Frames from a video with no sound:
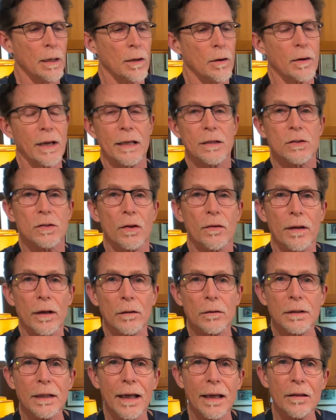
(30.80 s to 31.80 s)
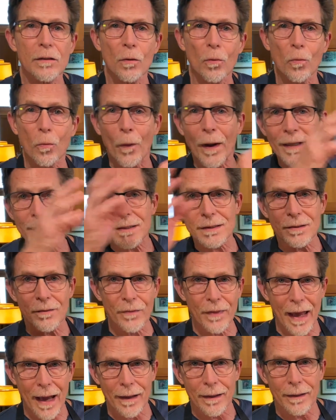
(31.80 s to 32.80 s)
Okay, so they'll take the rest
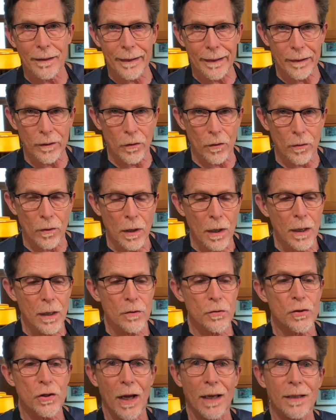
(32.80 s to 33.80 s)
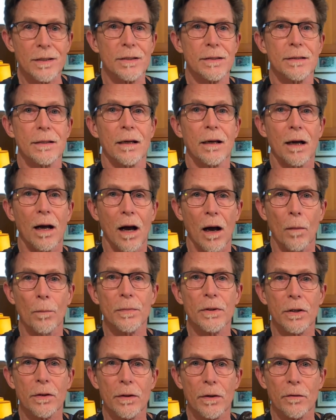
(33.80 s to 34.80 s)
of that year just to come
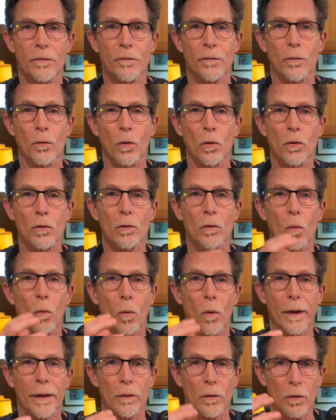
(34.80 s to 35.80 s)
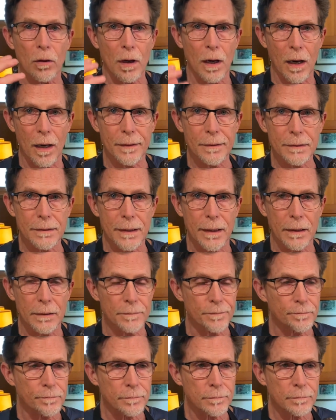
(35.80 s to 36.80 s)
to their full oil content.
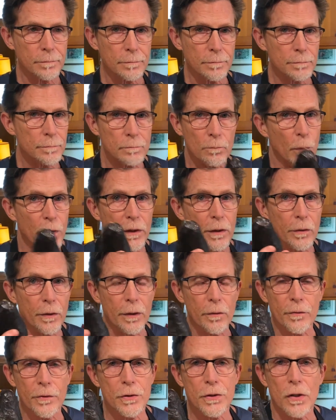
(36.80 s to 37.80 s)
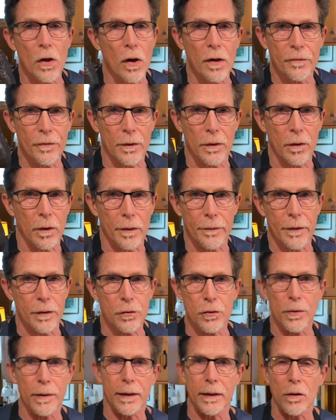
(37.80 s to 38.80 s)
But they'll never soften on the
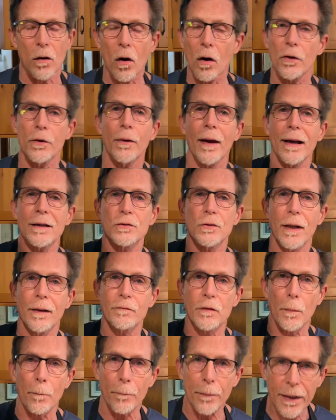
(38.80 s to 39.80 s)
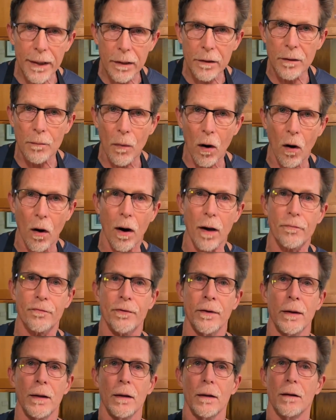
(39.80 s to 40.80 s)
tree at all. You actually have to pick them off
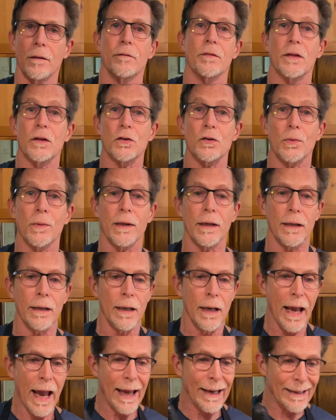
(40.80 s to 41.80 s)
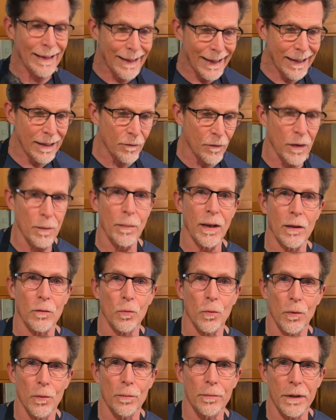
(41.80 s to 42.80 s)
of the tree and leave them at
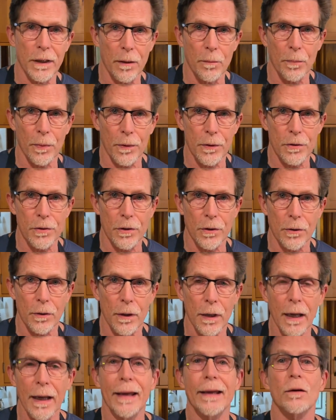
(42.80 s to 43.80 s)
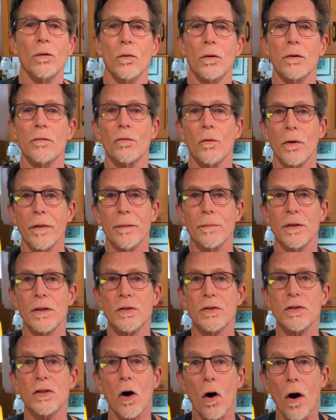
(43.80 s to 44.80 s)
room temperature in order for them to
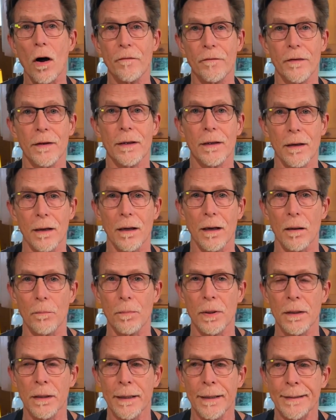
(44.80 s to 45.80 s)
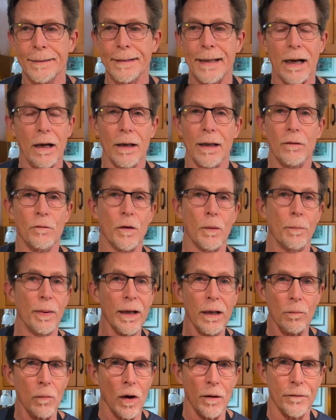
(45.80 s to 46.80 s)
soften up. Now, if you
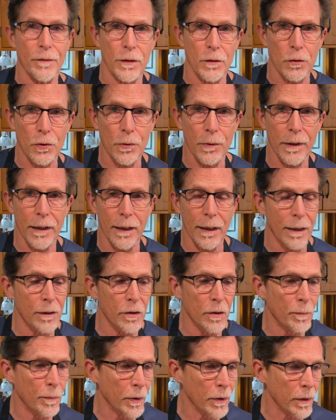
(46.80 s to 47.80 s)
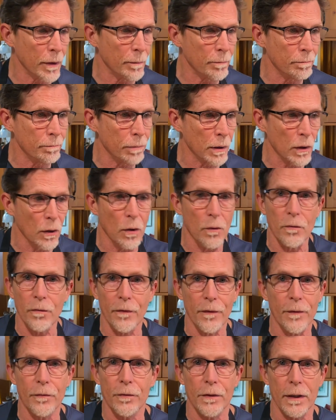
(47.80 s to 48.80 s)
pick them off the tree and you put them below
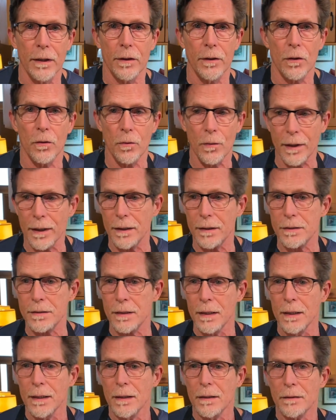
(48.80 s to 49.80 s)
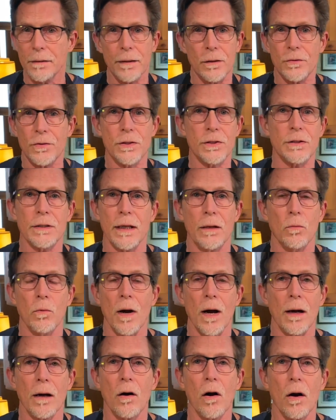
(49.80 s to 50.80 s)
50 degrees, they'll just stay
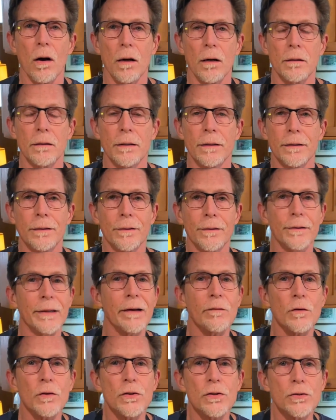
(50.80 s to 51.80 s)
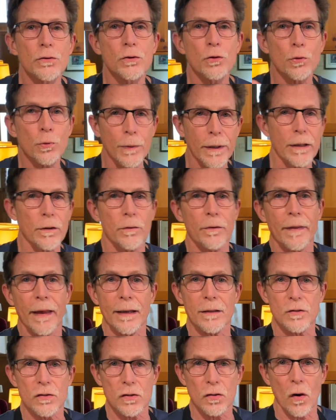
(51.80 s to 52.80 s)
rock hard. They'll never trigger
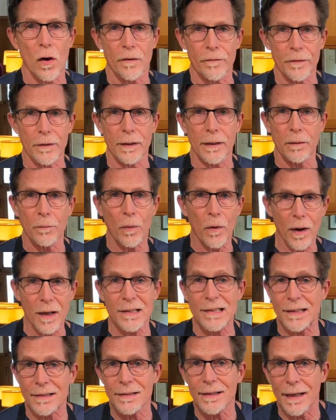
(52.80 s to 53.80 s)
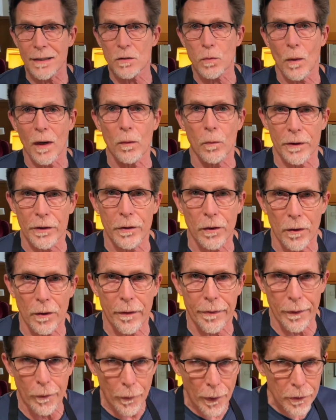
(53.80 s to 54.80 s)
that softening process. That's why when you go to
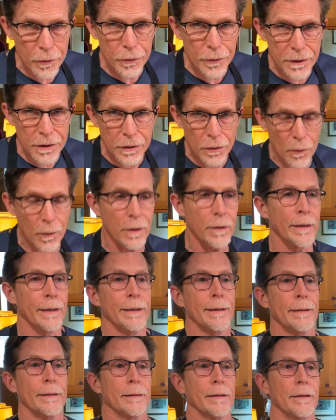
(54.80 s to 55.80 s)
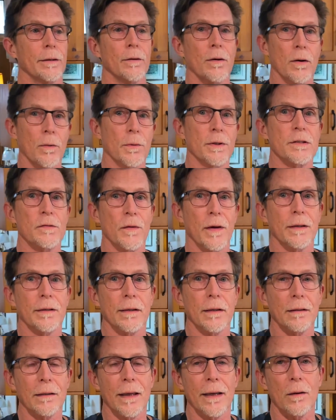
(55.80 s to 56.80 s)
the grocery store, you're always
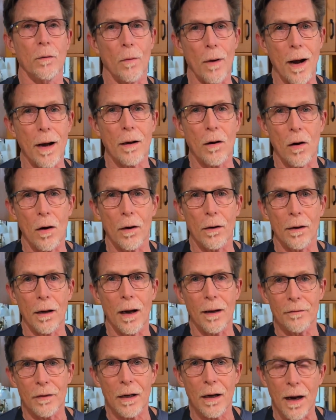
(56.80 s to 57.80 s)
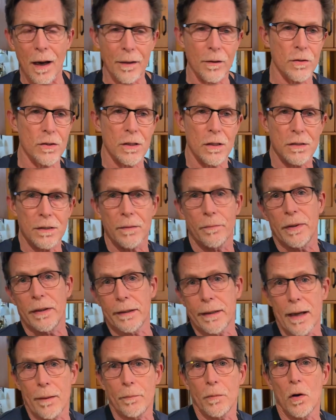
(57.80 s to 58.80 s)
finding a lot of rock hard avocados because they've been
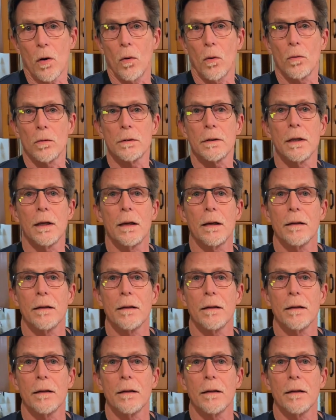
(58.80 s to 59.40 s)
kept cold.